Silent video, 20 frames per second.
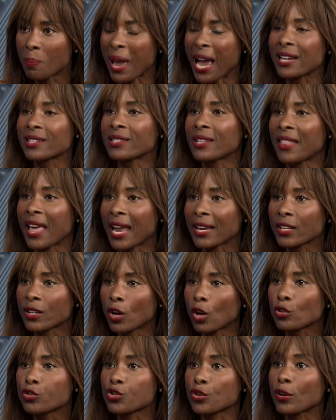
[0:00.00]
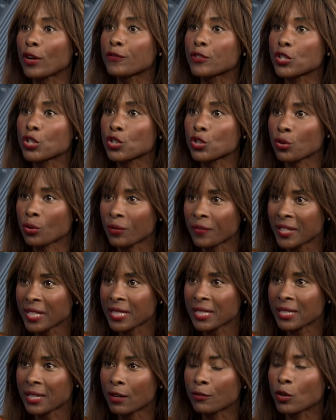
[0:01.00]
back to that culture of
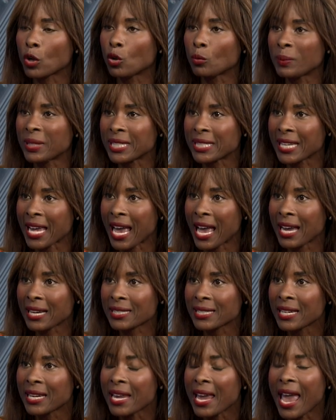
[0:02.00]
service of Goldman Sachs.